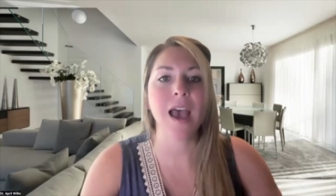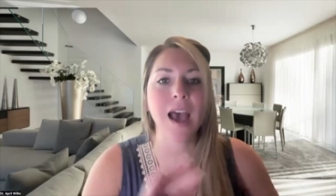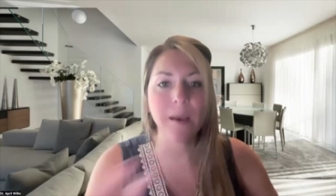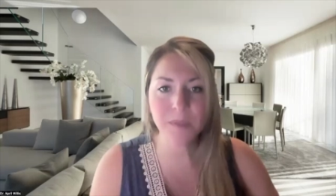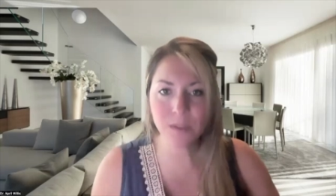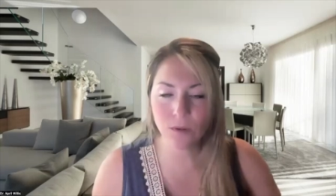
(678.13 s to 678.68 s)

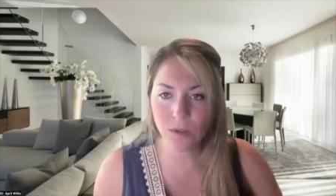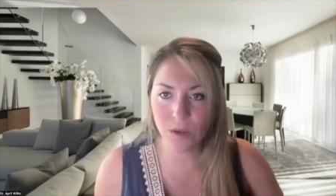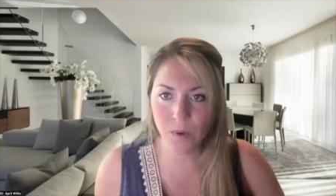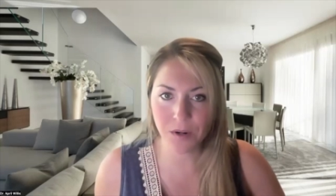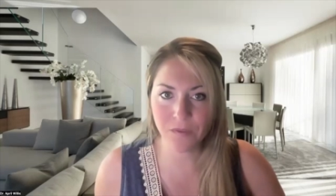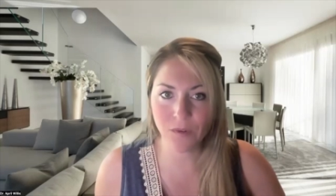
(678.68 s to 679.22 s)
Absolutely
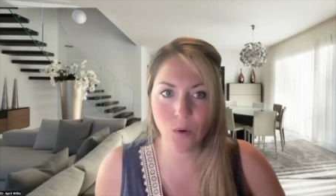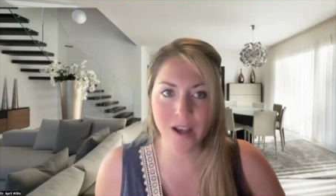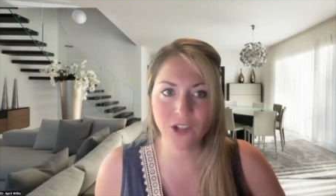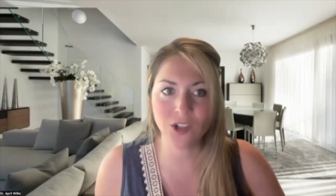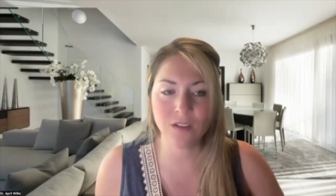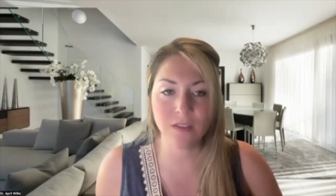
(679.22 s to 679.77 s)
wonderful
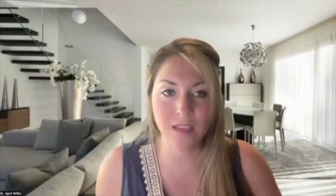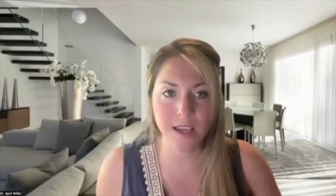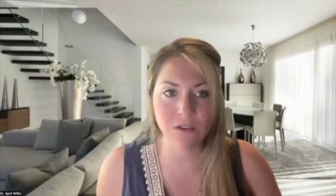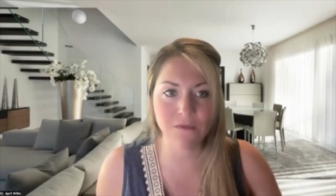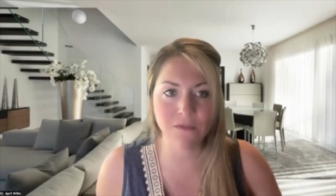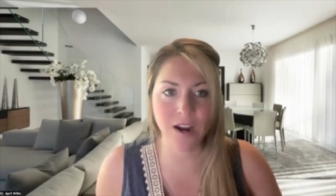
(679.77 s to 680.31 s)
question.
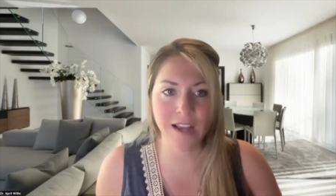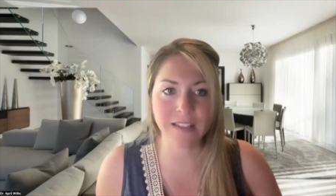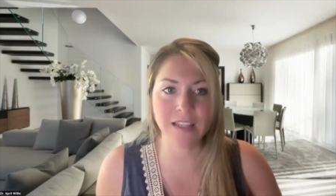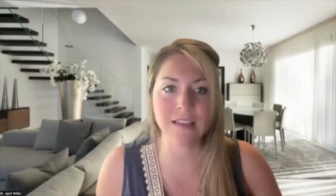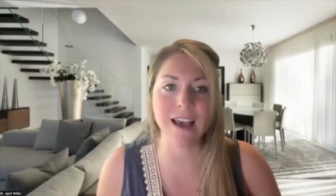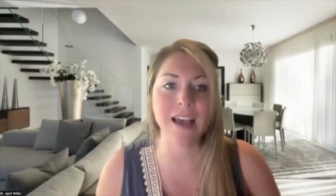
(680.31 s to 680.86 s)
Thank you for
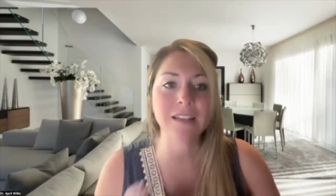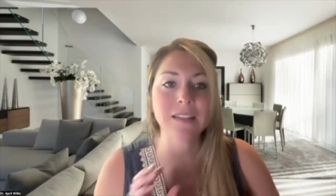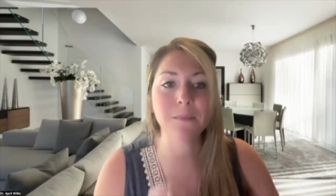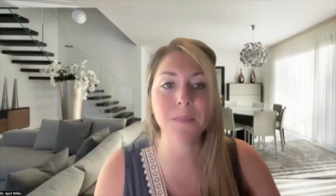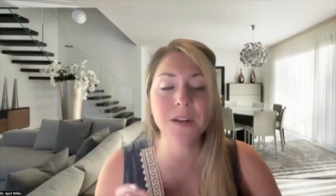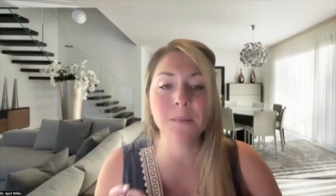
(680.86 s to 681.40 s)
asking that. To
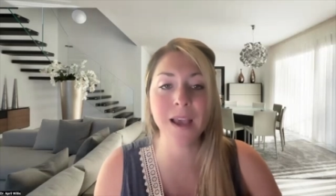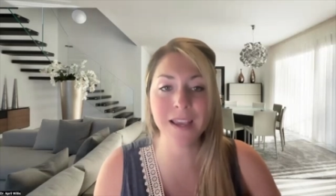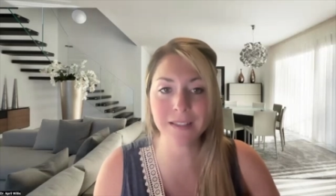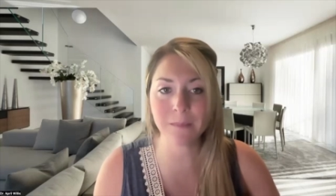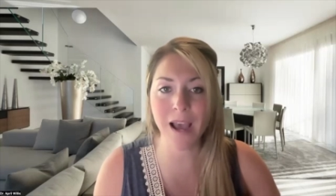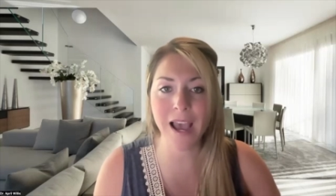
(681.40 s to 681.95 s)

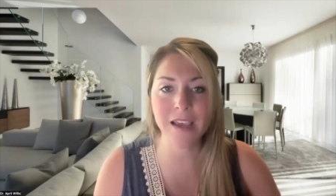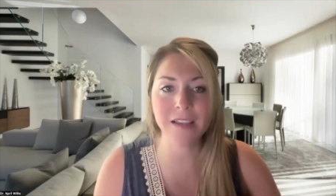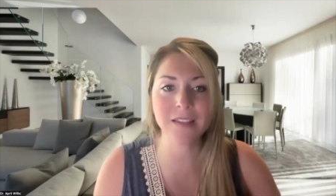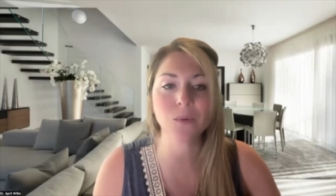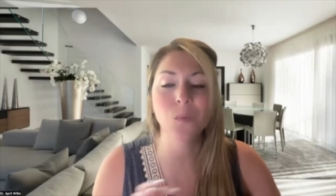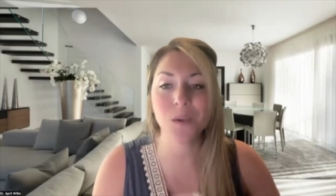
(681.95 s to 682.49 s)
minimize
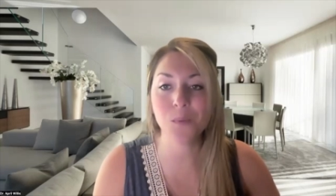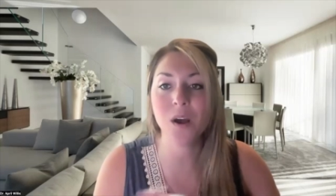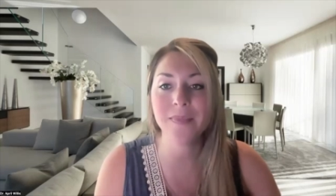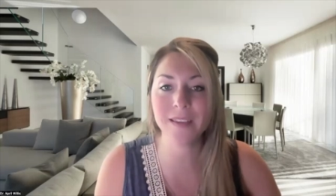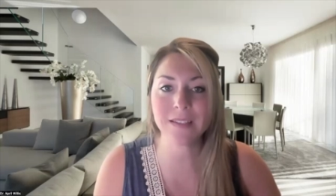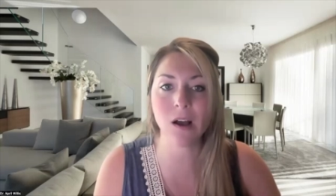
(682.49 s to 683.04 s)
bias, we
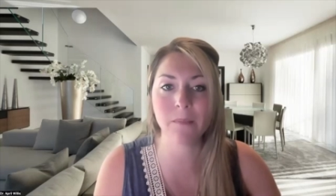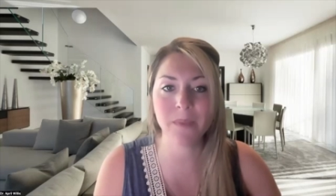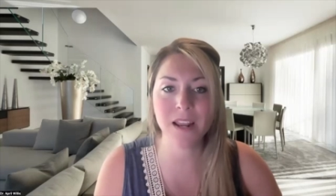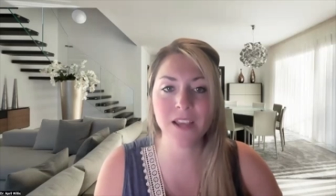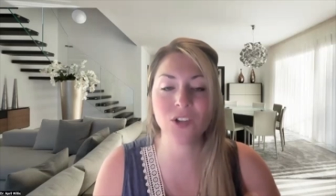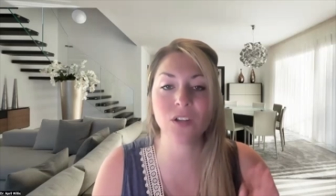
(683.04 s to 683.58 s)
want this
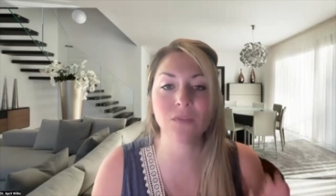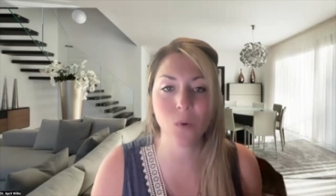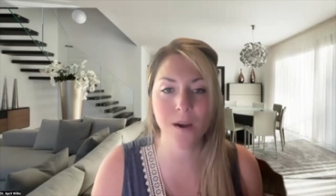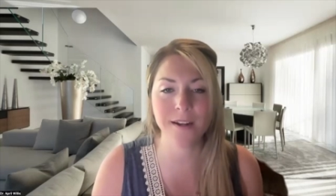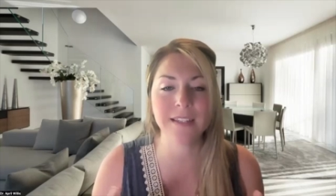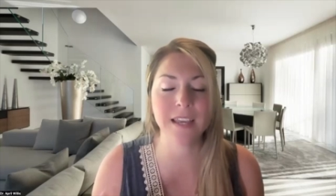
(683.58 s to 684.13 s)
combination of
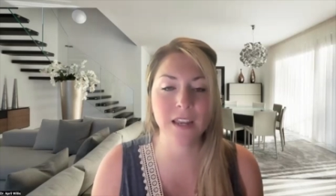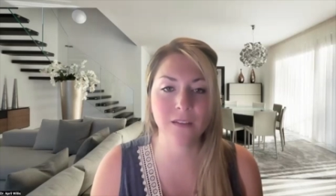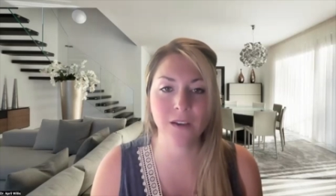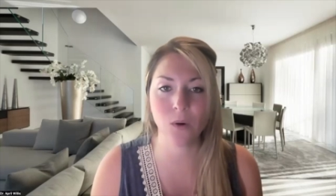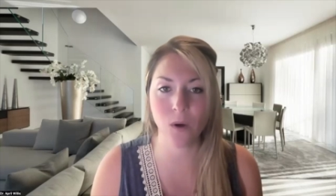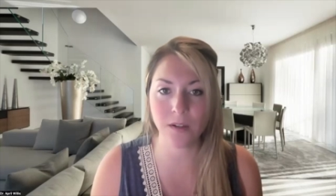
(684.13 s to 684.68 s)
quantitative
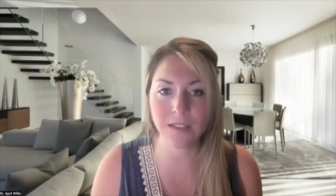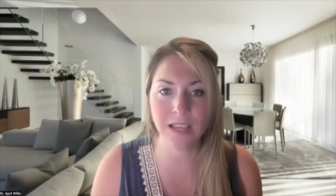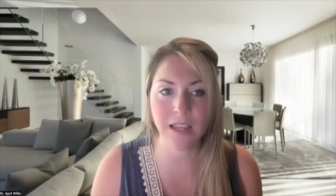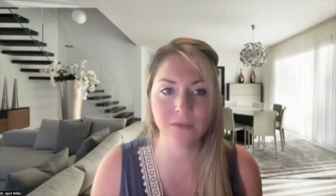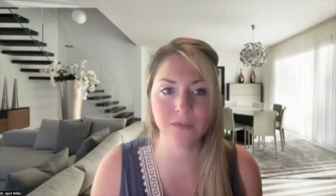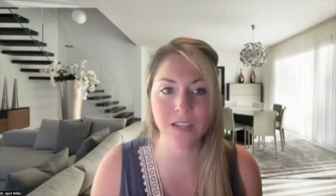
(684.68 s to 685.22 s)
and
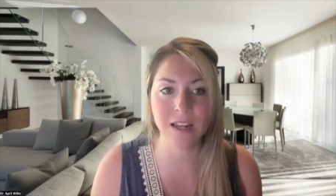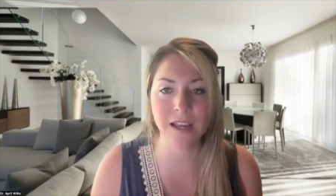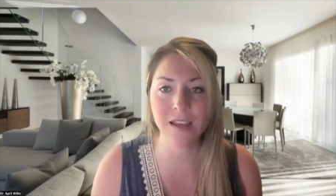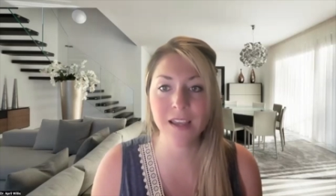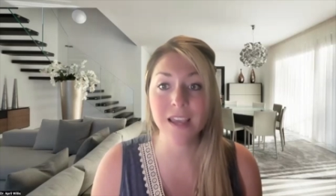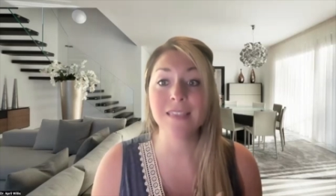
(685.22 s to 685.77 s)
qualitative
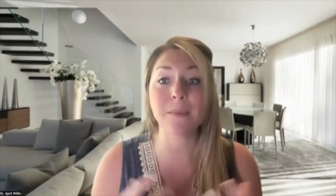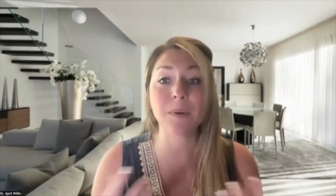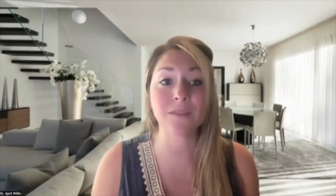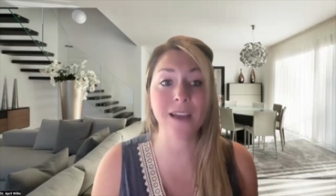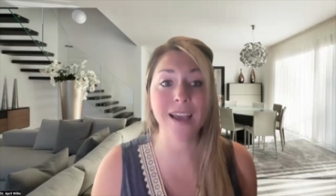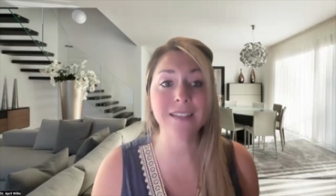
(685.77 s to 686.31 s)
data that
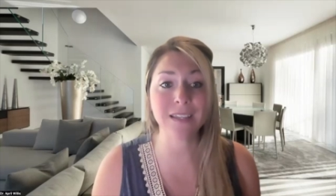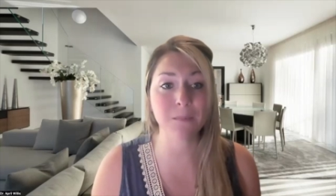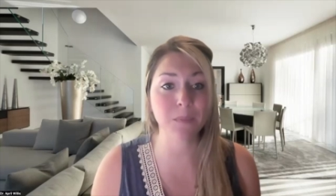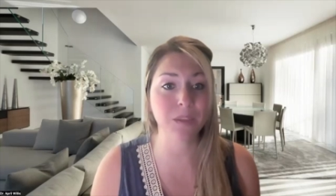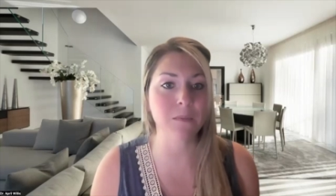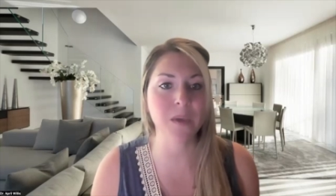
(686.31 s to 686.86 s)
provides a
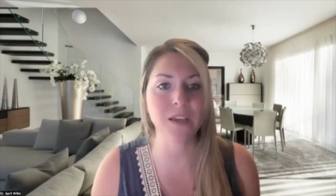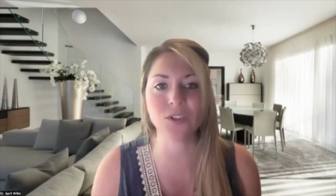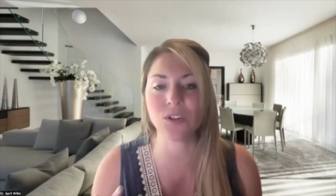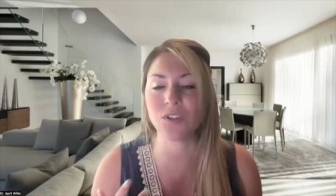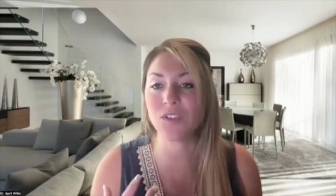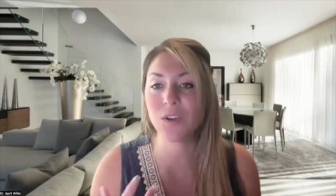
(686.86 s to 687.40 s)
complete
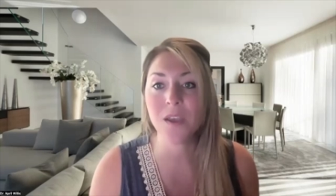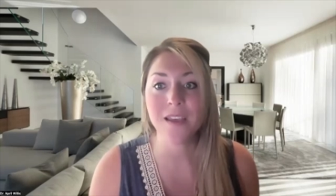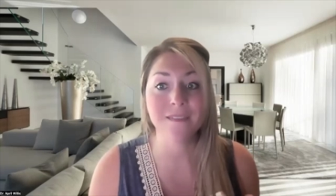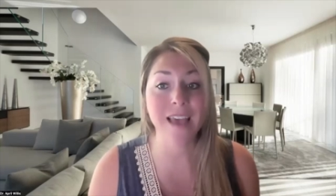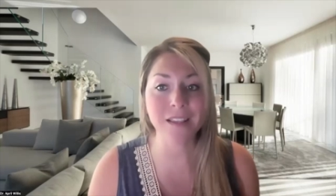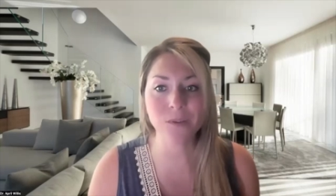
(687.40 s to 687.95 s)
picture. So
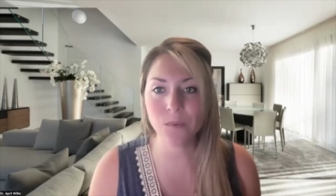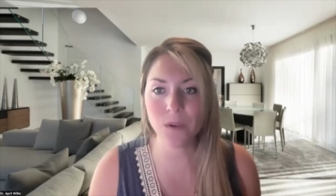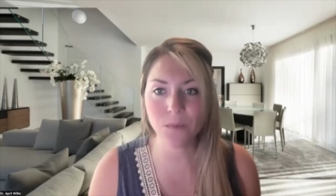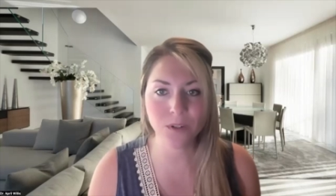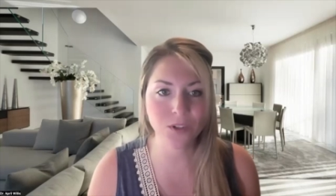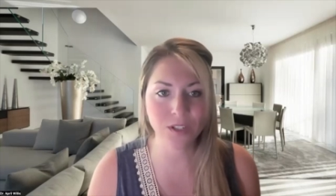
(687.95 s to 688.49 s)
that's what we
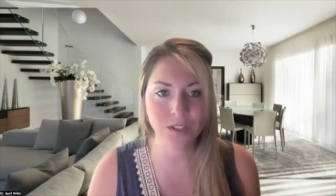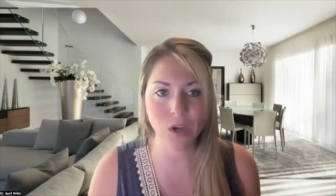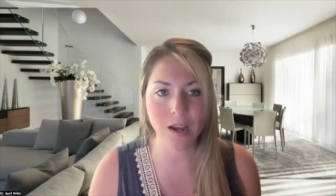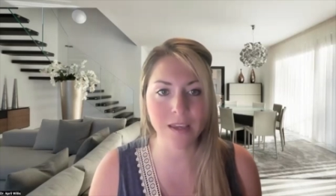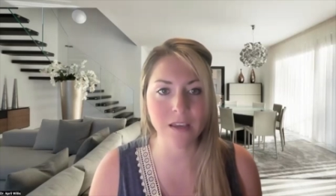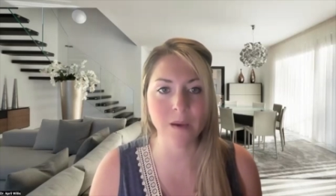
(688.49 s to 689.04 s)
were just
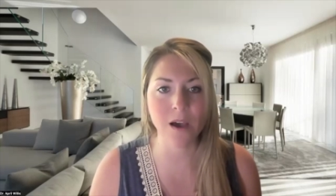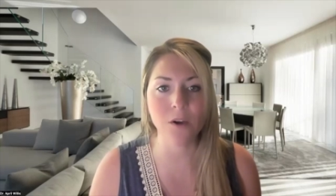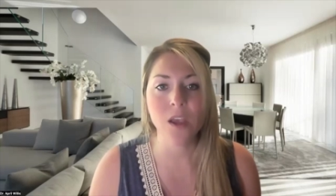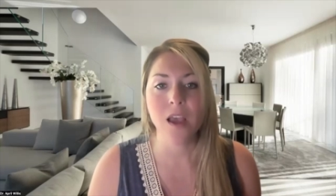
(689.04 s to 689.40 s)
talking about.